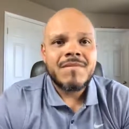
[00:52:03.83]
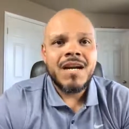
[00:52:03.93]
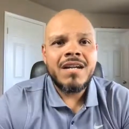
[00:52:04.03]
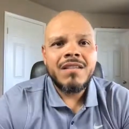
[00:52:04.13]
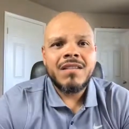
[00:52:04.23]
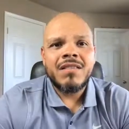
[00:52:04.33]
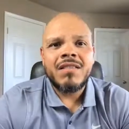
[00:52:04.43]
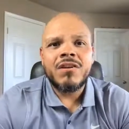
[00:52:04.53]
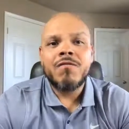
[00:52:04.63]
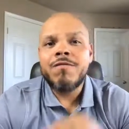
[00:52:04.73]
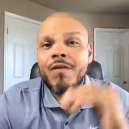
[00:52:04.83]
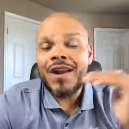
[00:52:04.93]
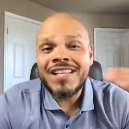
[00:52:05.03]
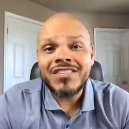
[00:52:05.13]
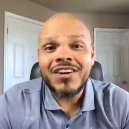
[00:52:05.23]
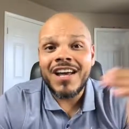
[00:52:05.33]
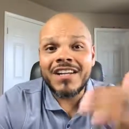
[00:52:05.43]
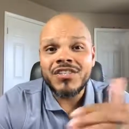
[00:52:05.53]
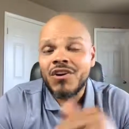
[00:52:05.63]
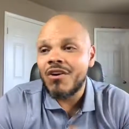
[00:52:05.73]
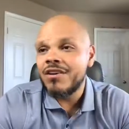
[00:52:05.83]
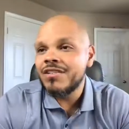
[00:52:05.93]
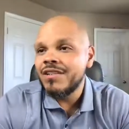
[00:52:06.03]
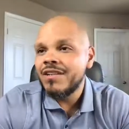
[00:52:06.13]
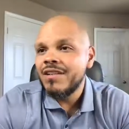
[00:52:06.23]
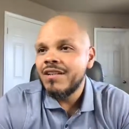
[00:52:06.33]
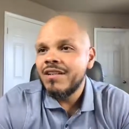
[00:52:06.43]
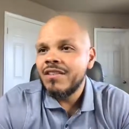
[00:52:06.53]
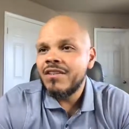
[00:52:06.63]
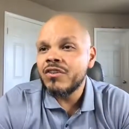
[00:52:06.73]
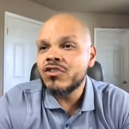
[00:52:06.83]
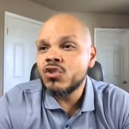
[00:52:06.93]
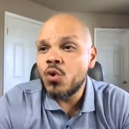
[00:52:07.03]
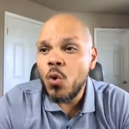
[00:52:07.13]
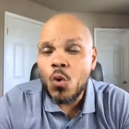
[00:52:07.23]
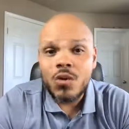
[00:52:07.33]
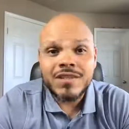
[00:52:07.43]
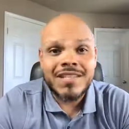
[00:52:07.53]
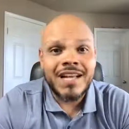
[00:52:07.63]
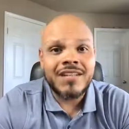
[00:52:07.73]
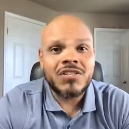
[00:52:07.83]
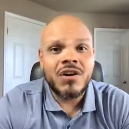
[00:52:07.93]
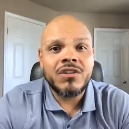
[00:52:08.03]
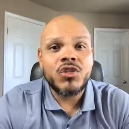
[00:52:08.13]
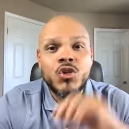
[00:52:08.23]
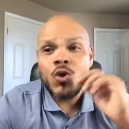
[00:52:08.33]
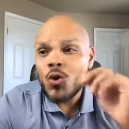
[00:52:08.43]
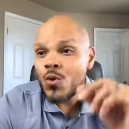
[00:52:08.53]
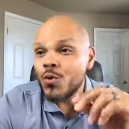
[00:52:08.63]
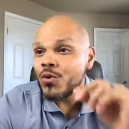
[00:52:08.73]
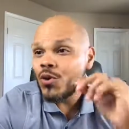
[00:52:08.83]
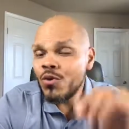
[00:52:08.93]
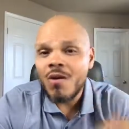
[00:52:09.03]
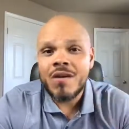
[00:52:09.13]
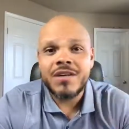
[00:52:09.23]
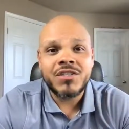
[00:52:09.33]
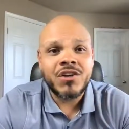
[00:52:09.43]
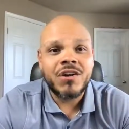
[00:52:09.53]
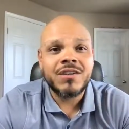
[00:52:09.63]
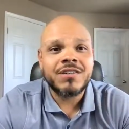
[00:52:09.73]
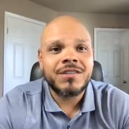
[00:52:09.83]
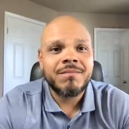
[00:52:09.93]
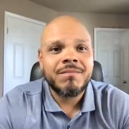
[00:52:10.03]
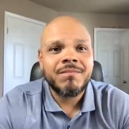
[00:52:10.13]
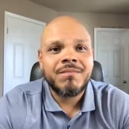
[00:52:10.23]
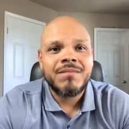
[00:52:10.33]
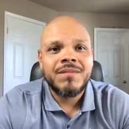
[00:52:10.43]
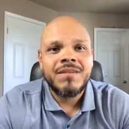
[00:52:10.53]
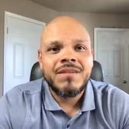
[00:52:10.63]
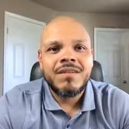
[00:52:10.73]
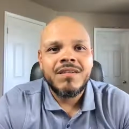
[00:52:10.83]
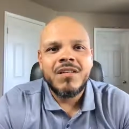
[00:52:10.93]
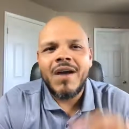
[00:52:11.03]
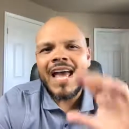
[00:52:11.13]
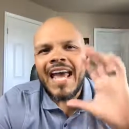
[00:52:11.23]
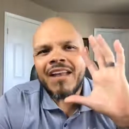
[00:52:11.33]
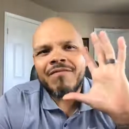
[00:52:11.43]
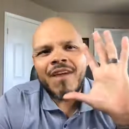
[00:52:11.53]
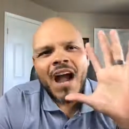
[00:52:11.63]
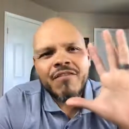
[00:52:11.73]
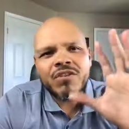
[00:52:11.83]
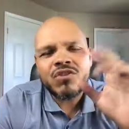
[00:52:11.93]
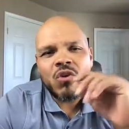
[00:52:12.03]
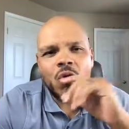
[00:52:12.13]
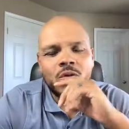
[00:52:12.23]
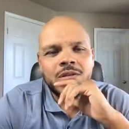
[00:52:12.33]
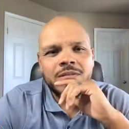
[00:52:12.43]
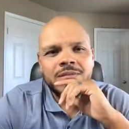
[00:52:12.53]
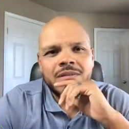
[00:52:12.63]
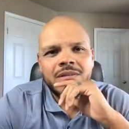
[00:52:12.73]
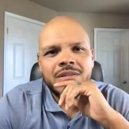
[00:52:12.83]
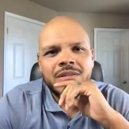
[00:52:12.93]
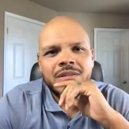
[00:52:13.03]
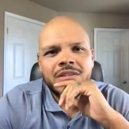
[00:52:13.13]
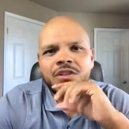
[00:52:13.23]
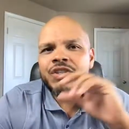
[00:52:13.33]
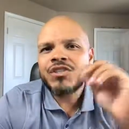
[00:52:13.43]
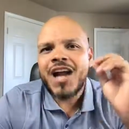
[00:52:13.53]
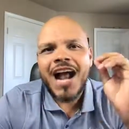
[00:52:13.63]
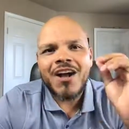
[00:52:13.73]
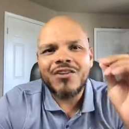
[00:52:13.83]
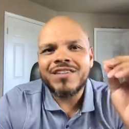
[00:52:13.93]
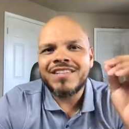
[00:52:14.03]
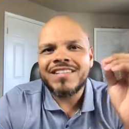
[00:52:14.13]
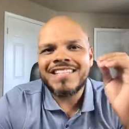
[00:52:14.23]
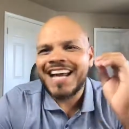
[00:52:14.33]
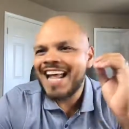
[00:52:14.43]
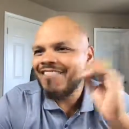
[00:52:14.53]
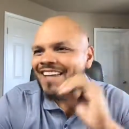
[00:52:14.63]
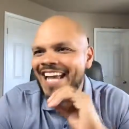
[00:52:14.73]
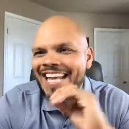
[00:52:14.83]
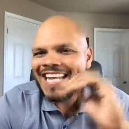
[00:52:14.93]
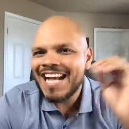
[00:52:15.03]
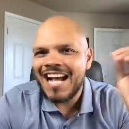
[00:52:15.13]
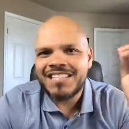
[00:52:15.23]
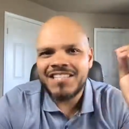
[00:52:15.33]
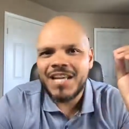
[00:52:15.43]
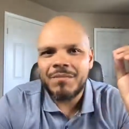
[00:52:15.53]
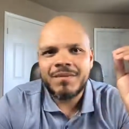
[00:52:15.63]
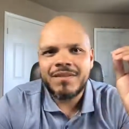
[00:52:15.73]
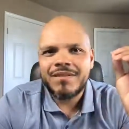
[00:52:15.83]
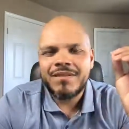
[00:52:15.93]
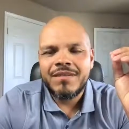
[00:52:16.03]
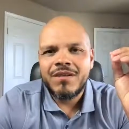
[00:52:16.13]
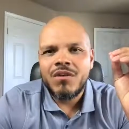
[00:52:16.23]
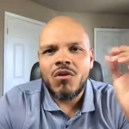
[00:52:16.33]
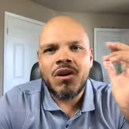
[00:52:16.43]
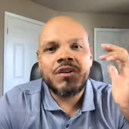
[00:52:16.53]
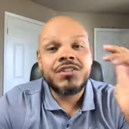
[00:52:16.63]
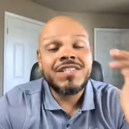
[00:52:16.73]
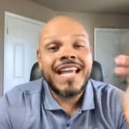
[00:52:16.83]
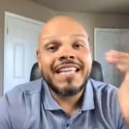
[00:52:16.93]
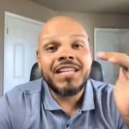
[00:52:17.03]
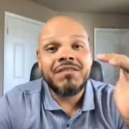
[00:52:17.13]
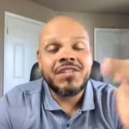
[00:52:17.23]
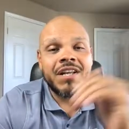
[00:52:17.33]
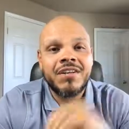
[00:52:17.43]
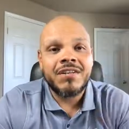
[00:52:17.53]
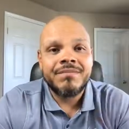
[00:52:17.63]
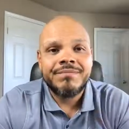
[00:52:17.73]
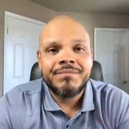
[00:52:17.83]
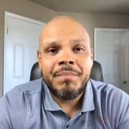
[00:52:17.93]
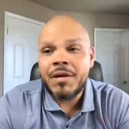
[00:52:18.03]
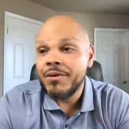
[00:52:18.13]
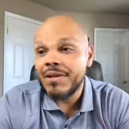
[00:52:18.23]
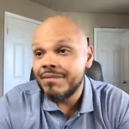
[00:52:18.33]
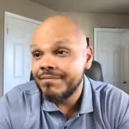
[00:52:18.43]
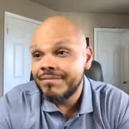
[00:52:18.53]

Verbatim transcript: right? Their friends are not in charge. Their school is not in charge. You, you are in charge. You know, at, at five years old, your child does not have any concept or understanding of gender, period.